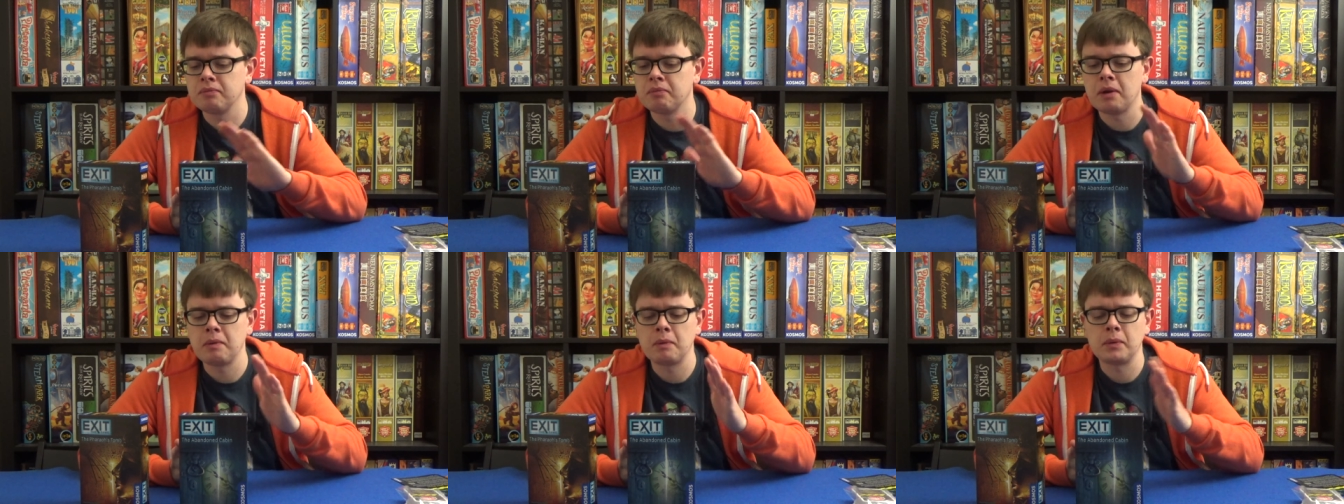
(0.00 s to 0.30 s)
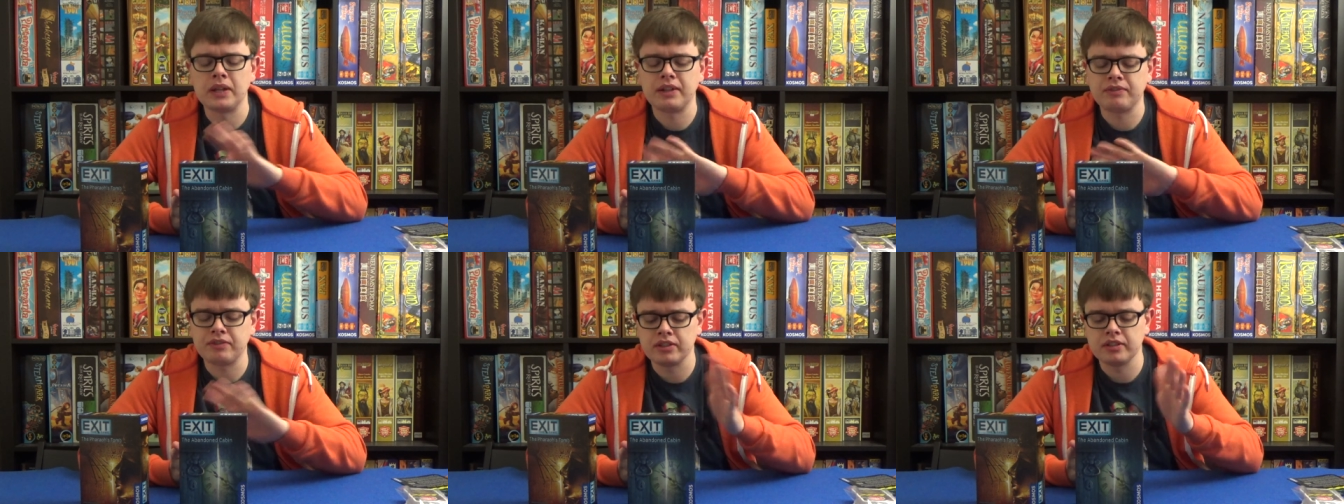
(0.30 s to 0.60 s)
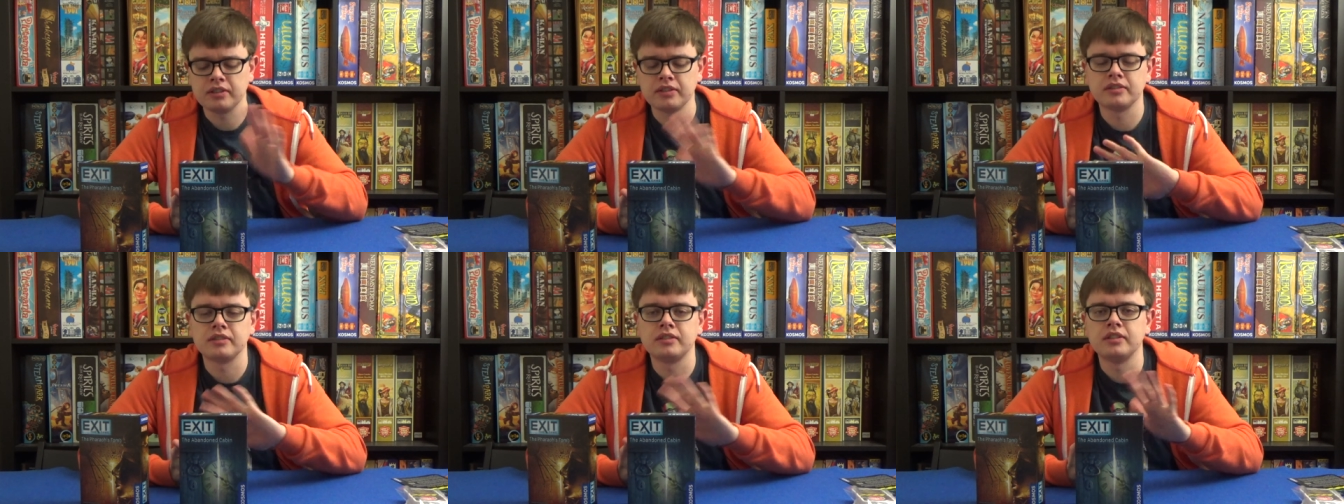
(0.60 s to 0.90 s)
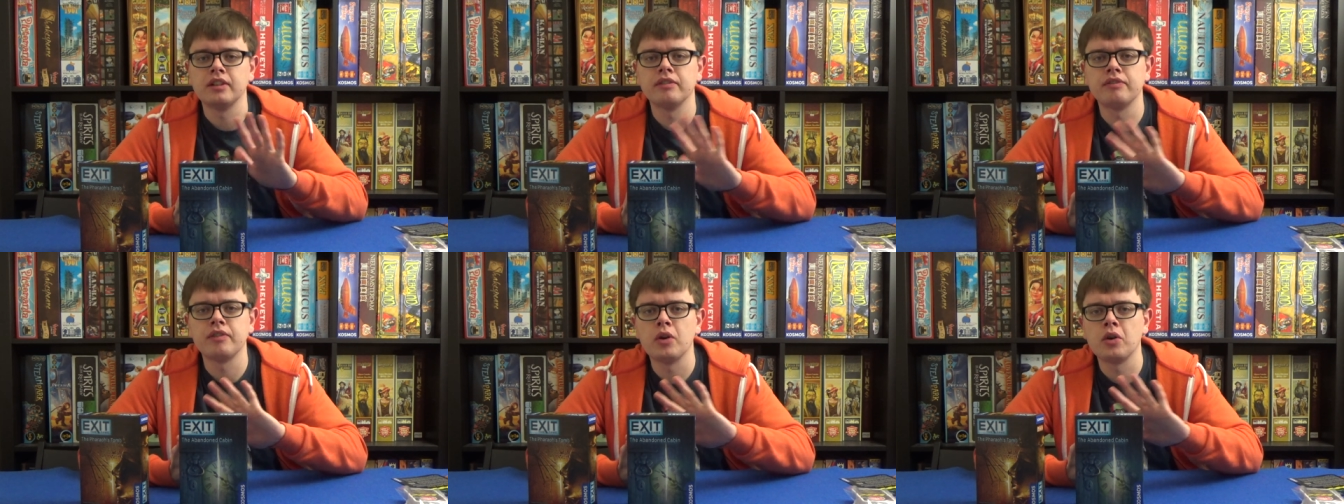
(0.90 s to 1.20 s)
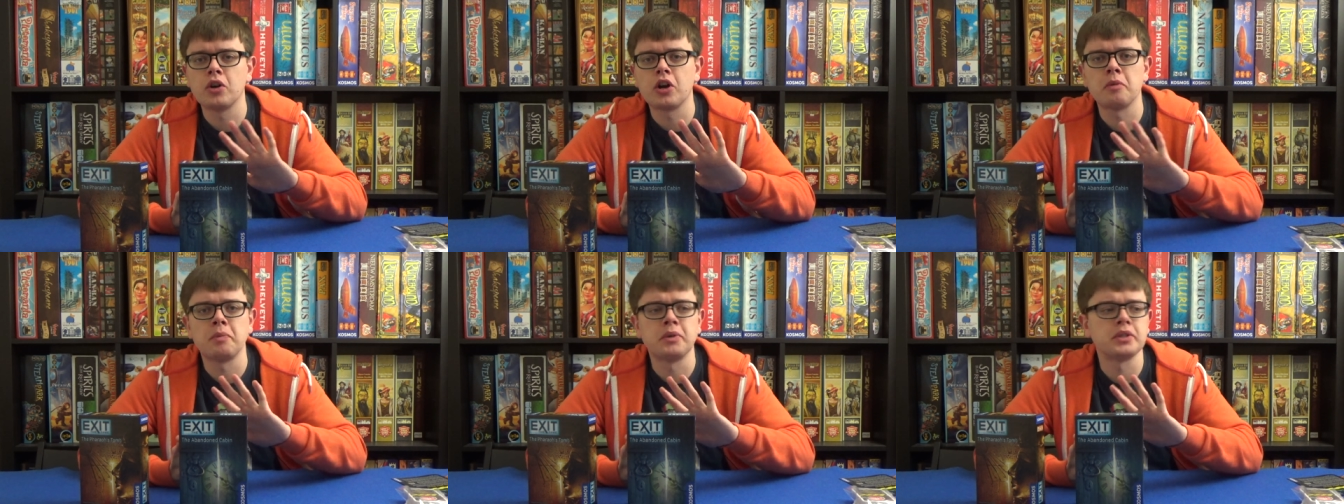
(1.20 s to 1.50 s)
maybe we'll have to, you know,
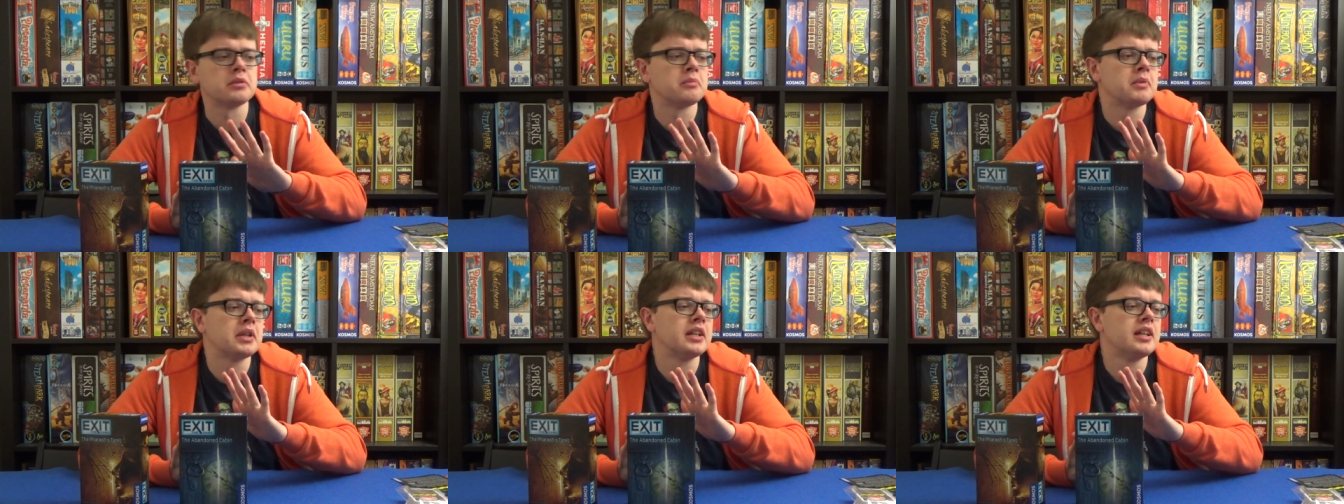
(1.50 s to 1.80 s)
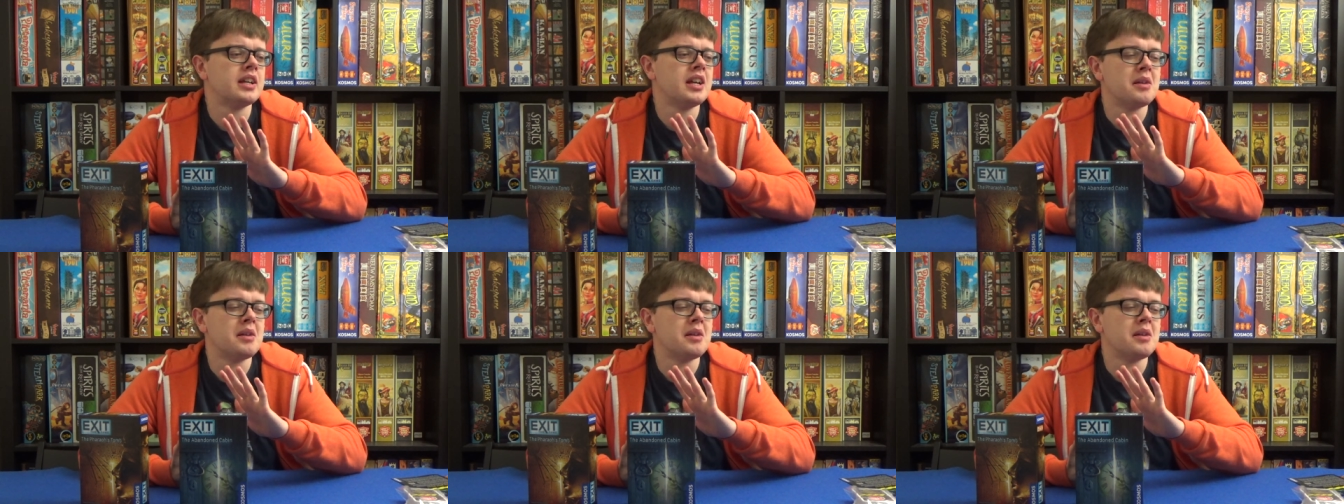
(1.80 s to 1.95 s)
photocopy something.